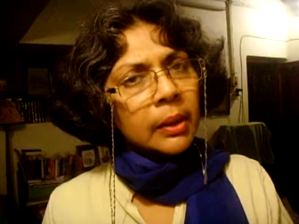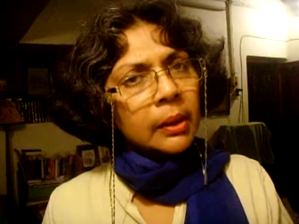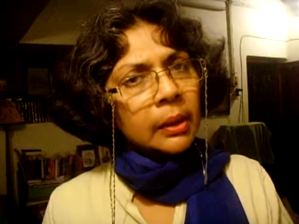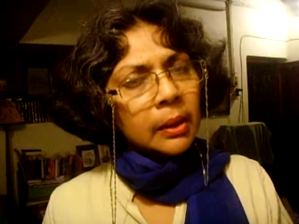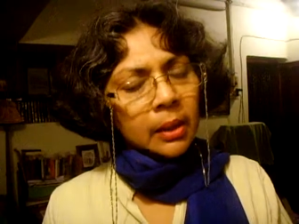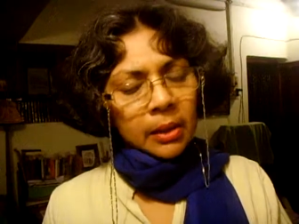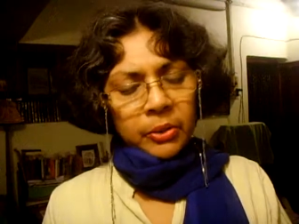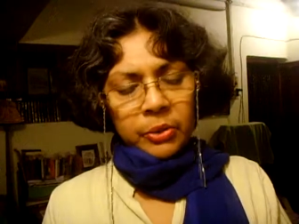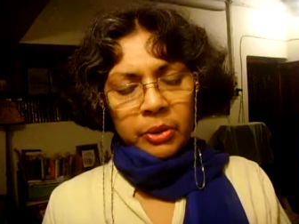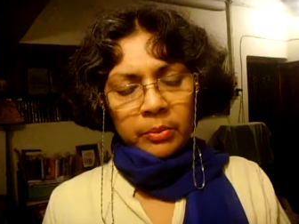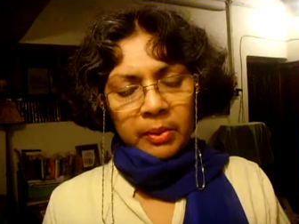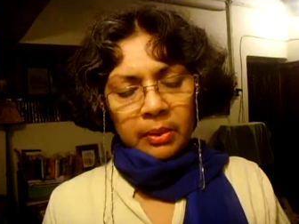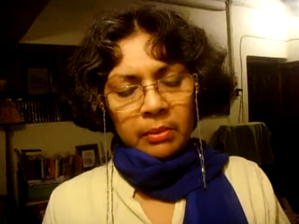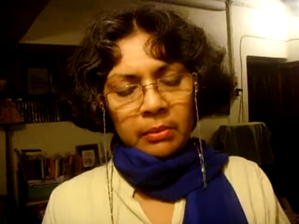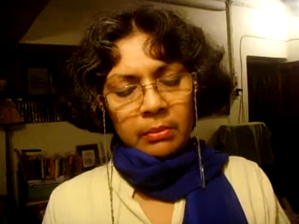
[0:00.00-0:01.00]
a
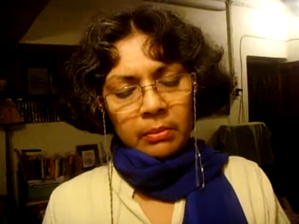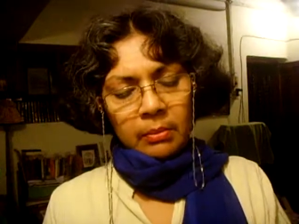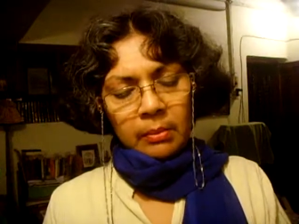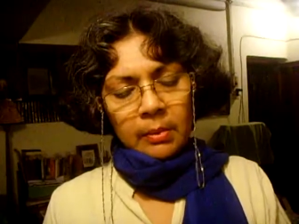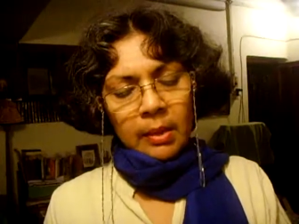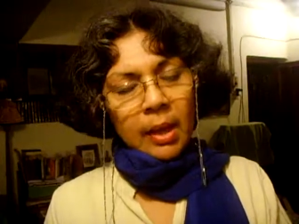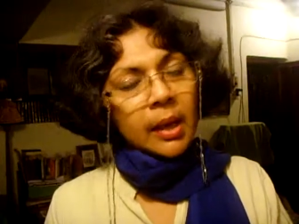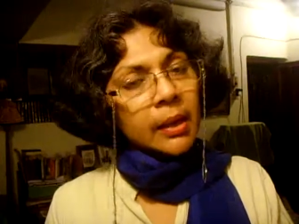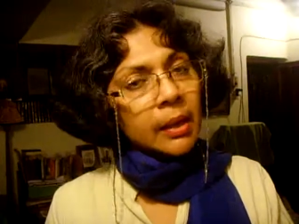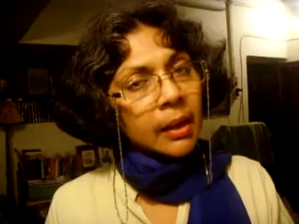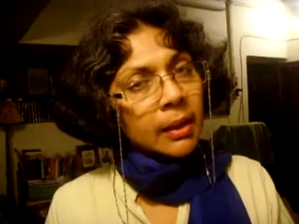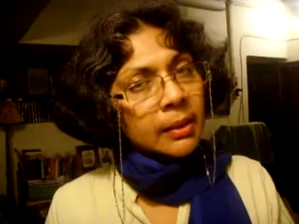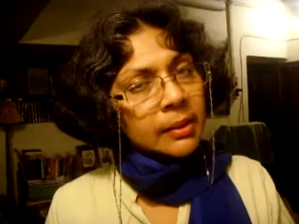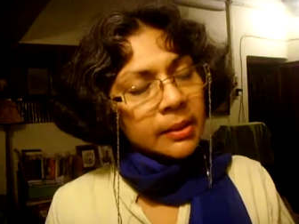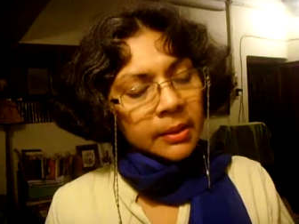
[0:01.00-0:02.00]
clergyman? I
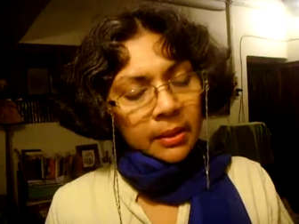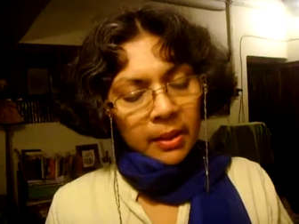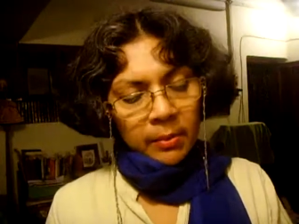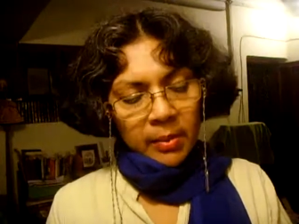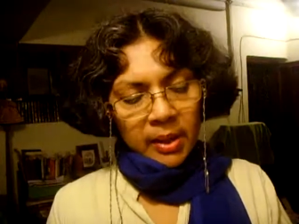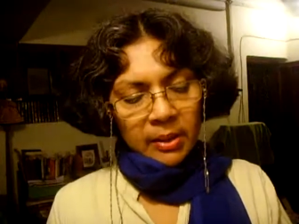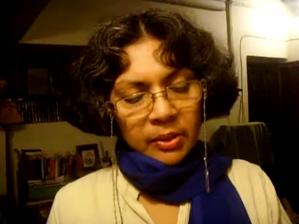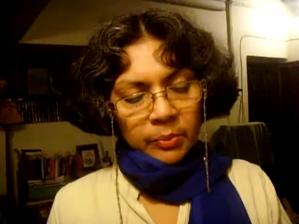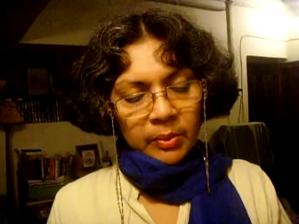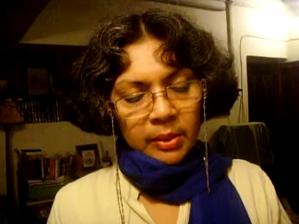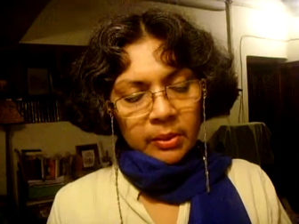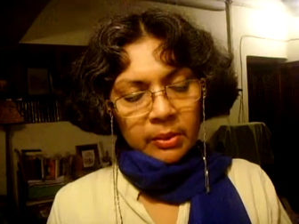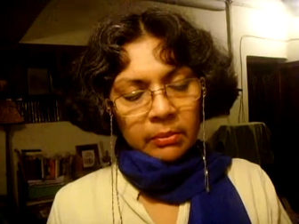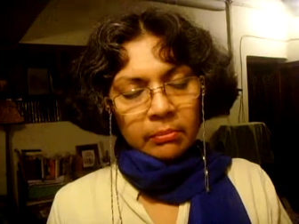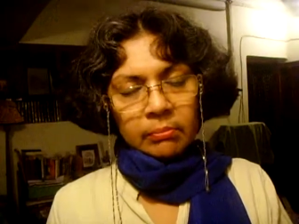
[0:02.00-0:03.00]
asked in
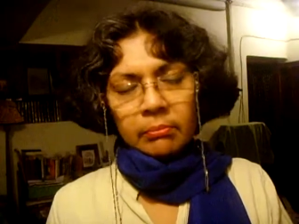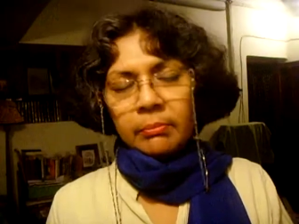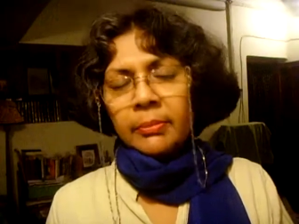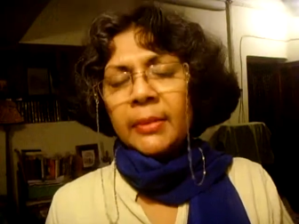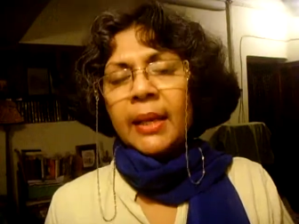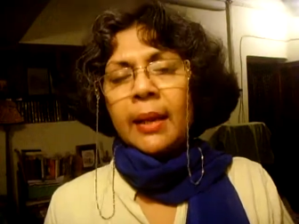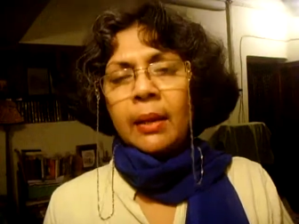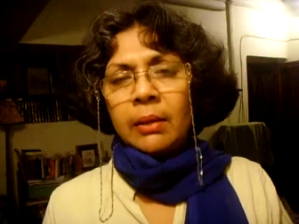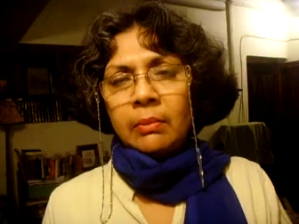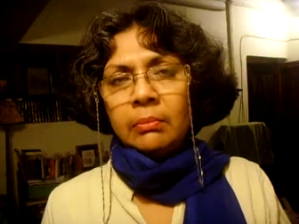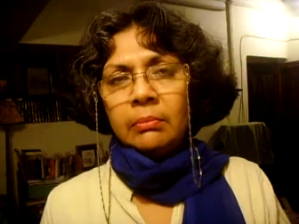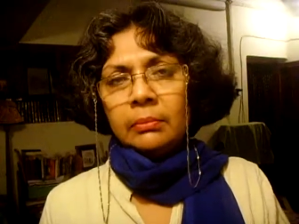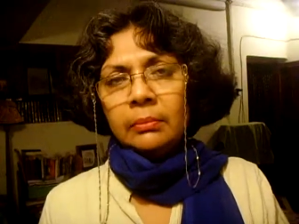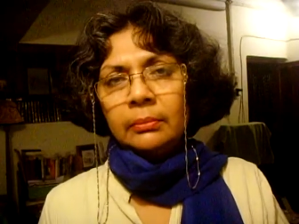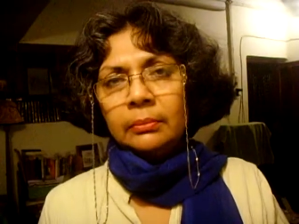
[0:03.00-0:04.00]
amazement. Nay,
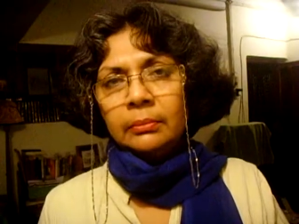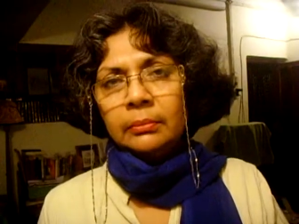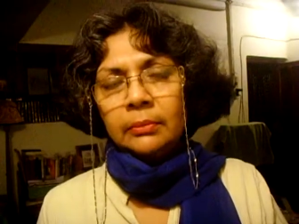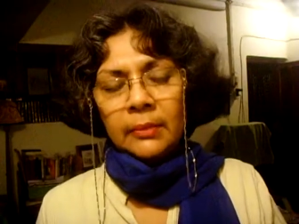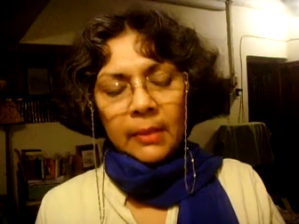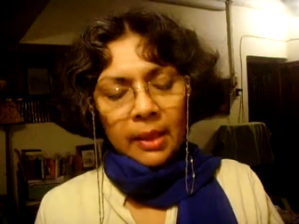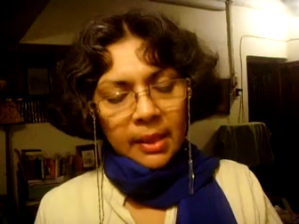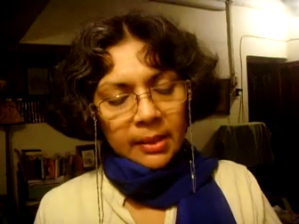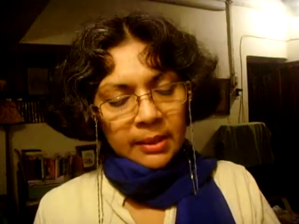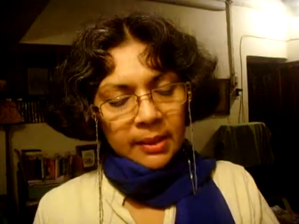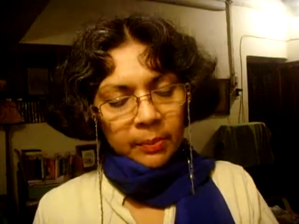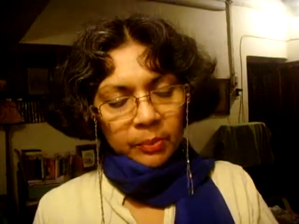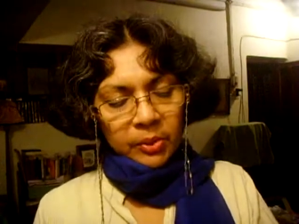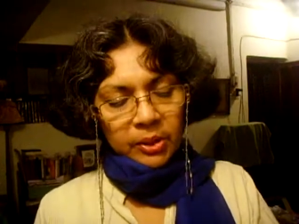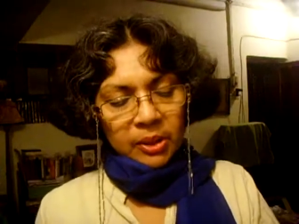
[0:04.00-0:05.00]
he
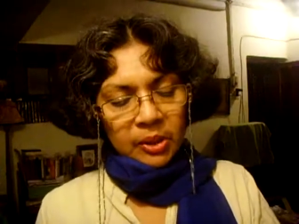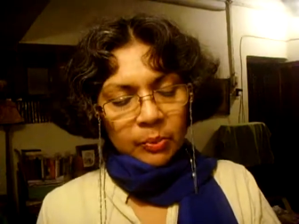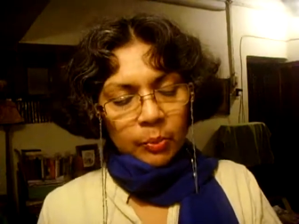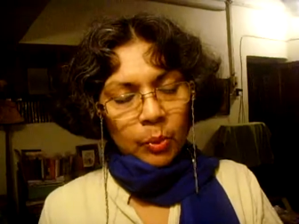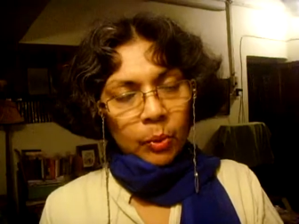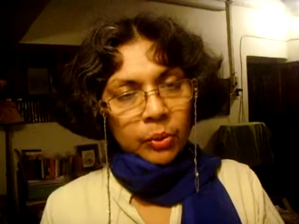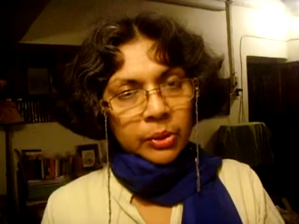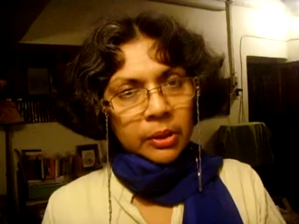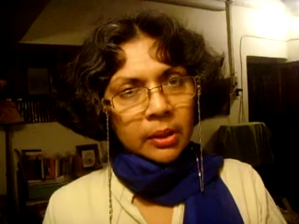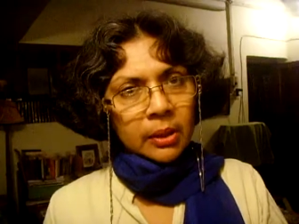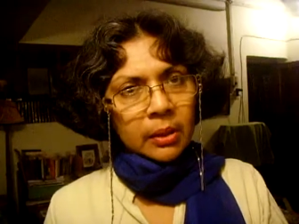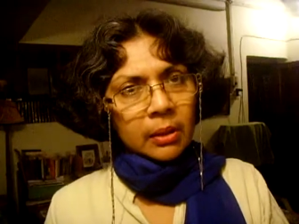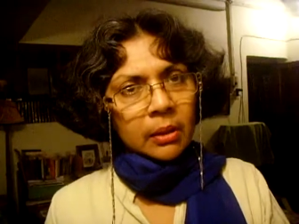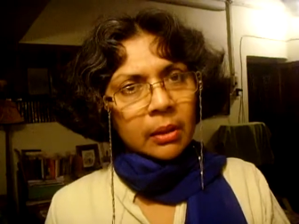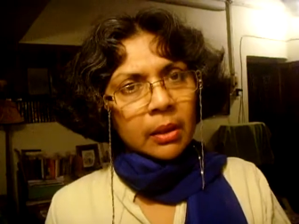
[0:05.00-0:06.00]
sipped his port.
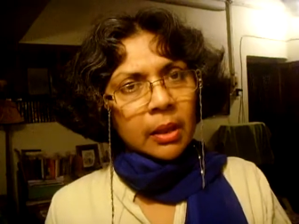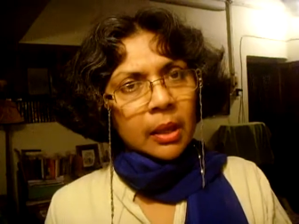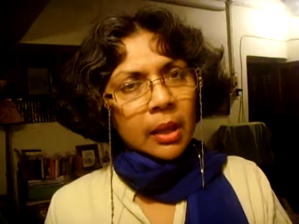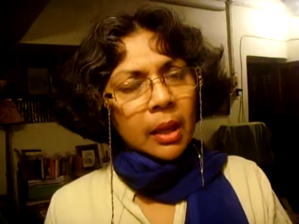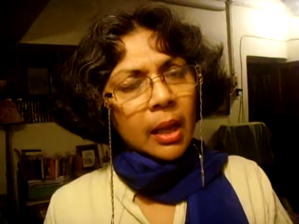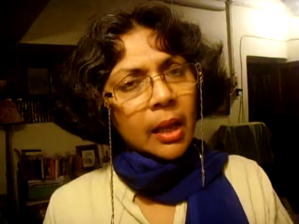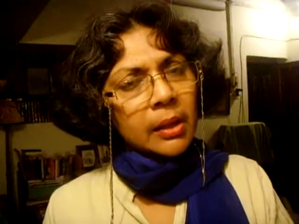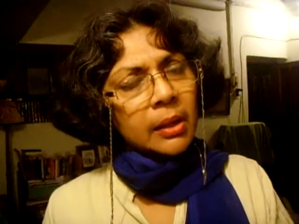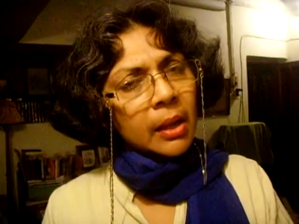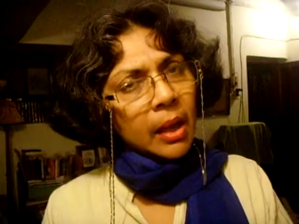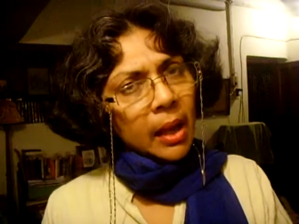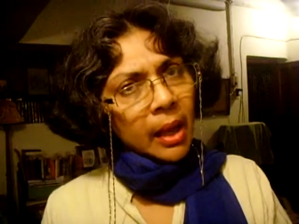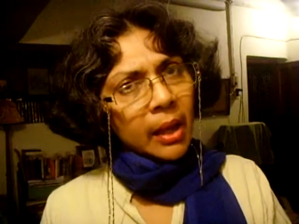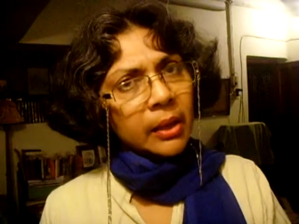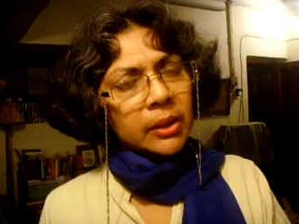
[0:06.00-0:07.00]
An
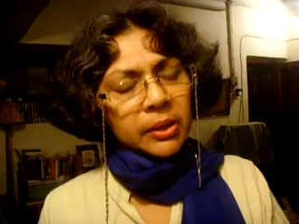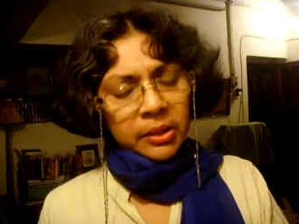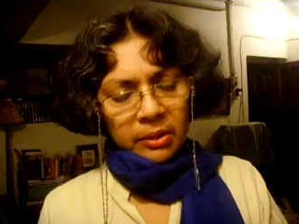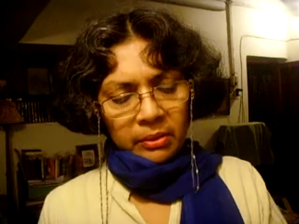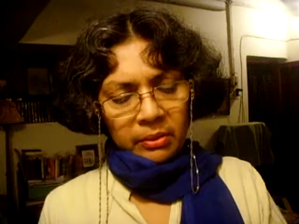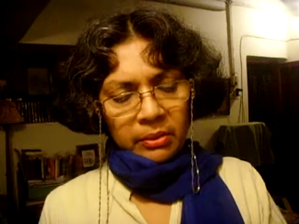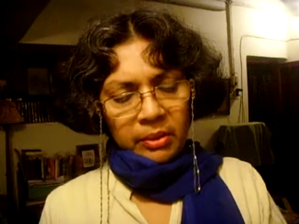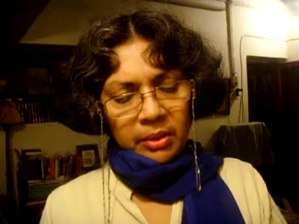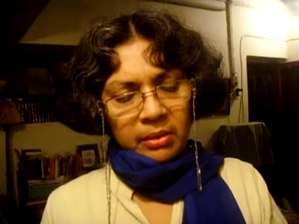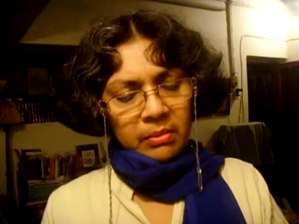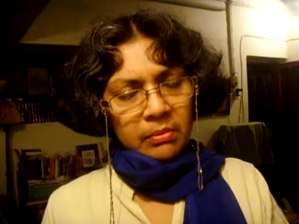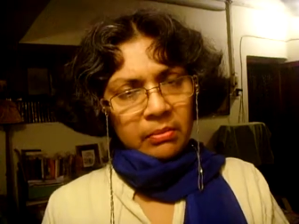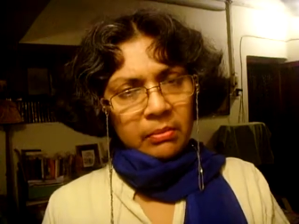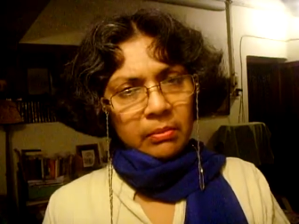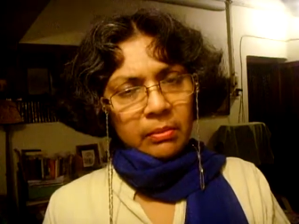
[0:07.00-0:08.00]
actor,
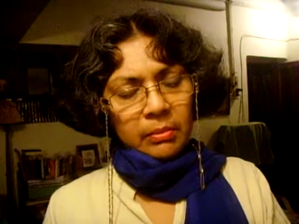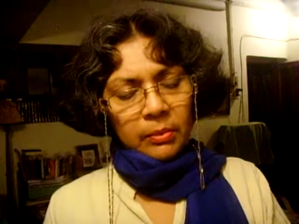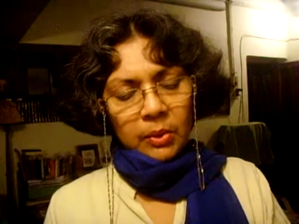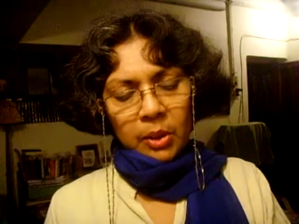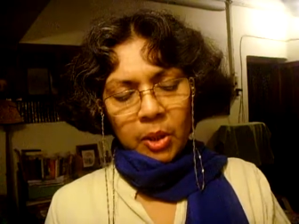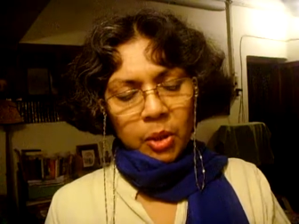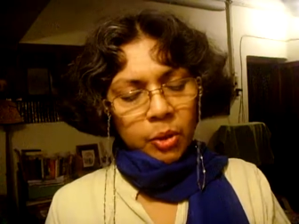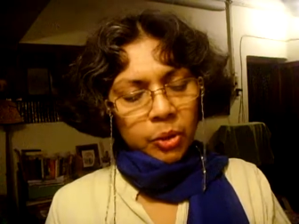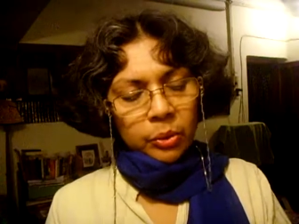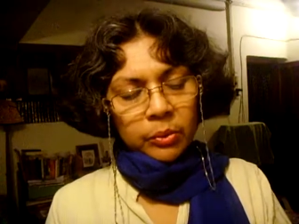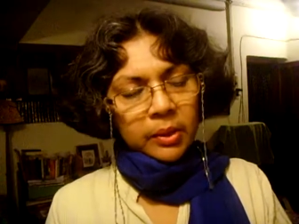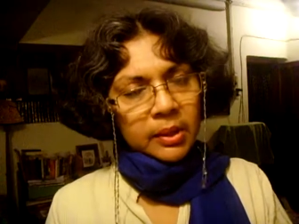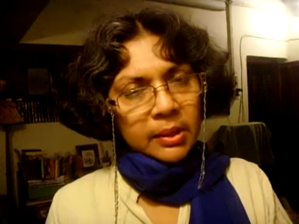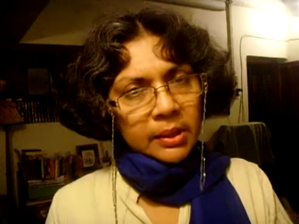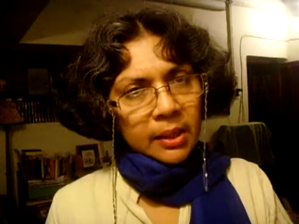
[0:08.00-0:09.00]
then? He
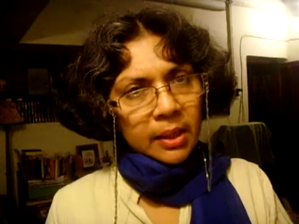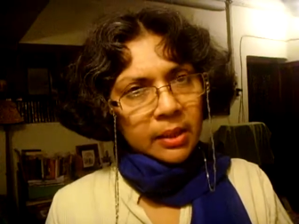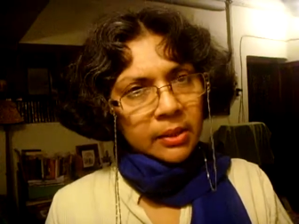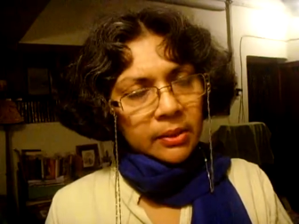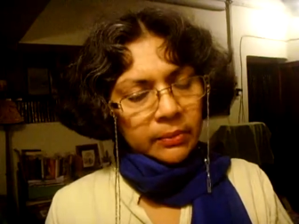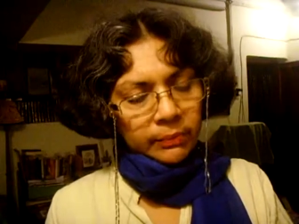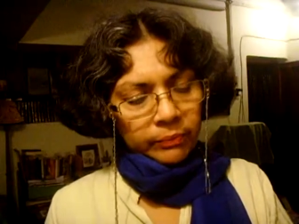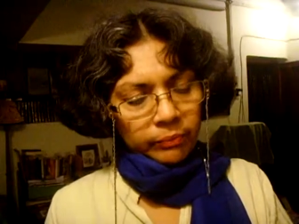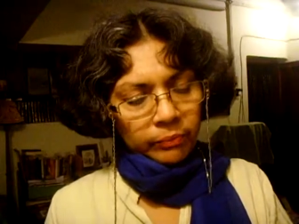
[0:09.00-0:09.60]
shook his head.